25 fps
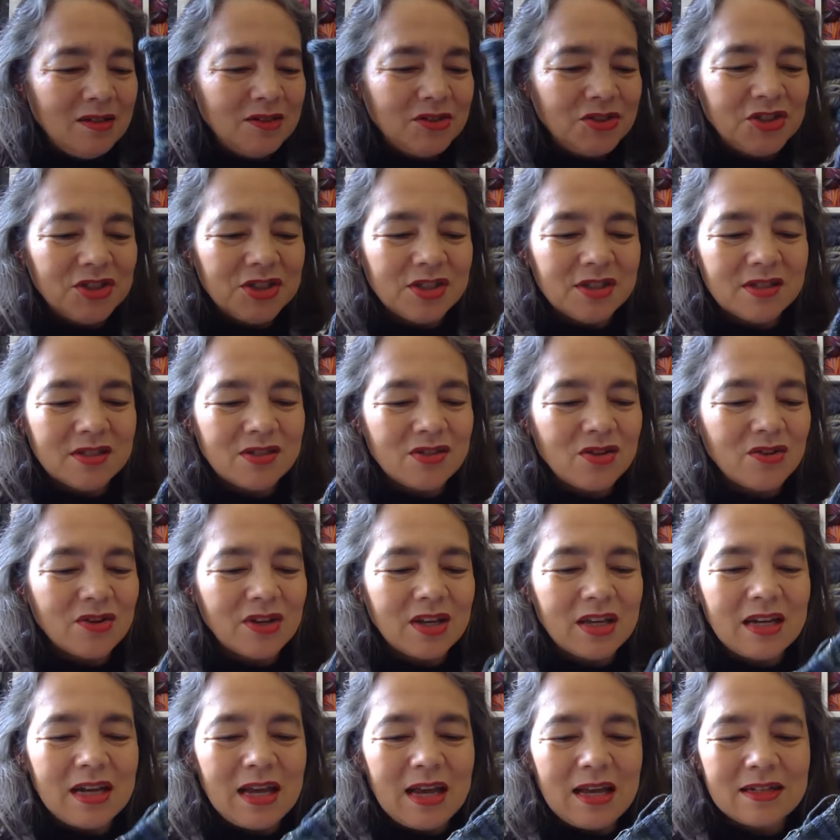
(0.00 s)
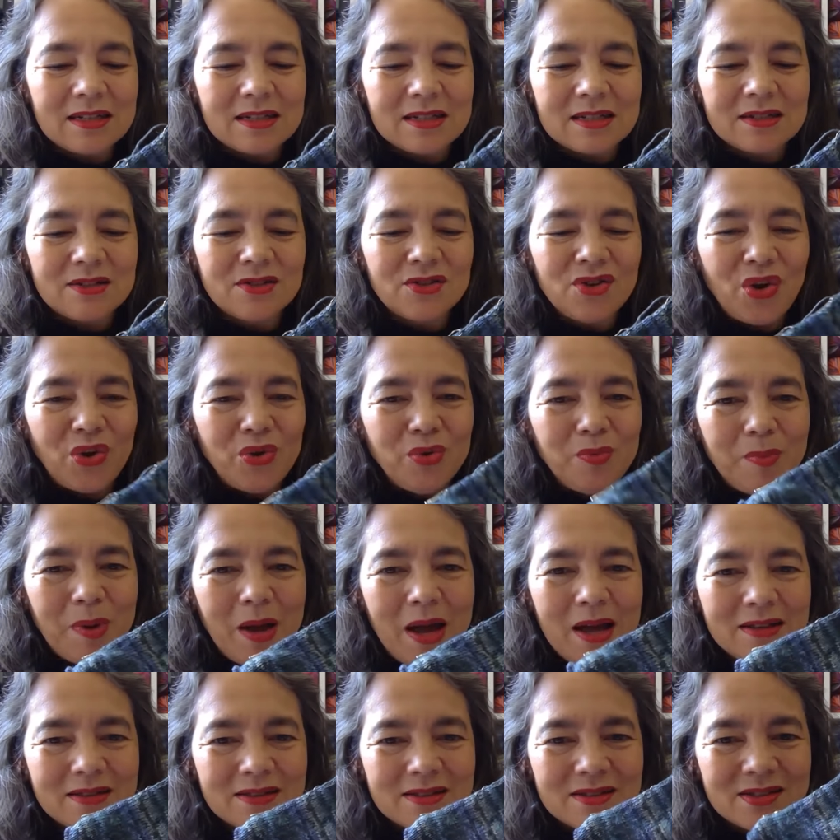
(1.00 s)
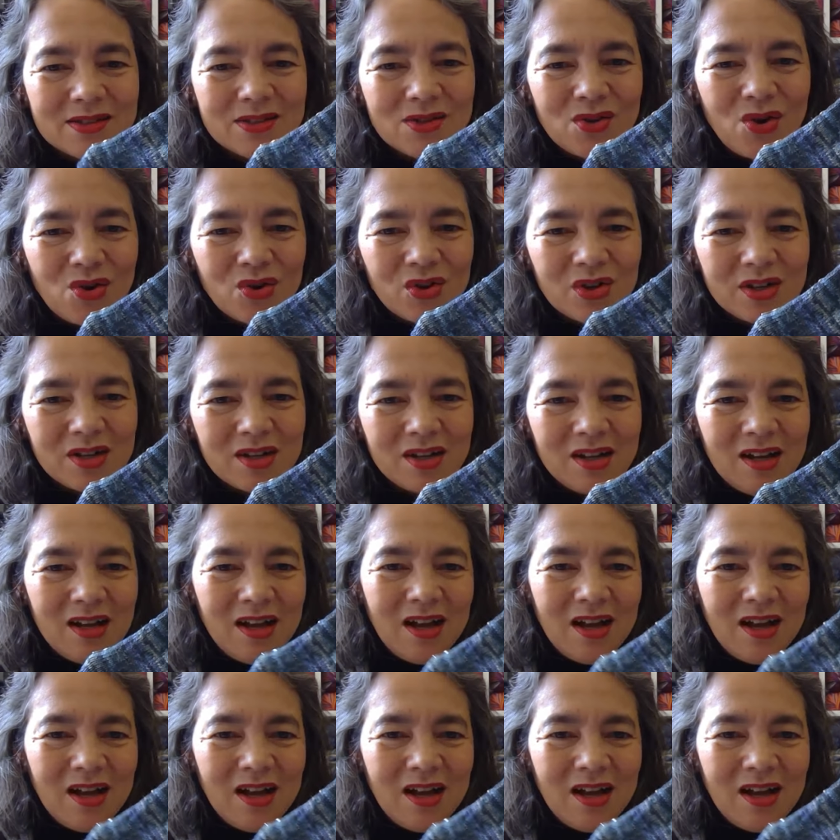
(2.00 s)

just stockinette, no pattern sock,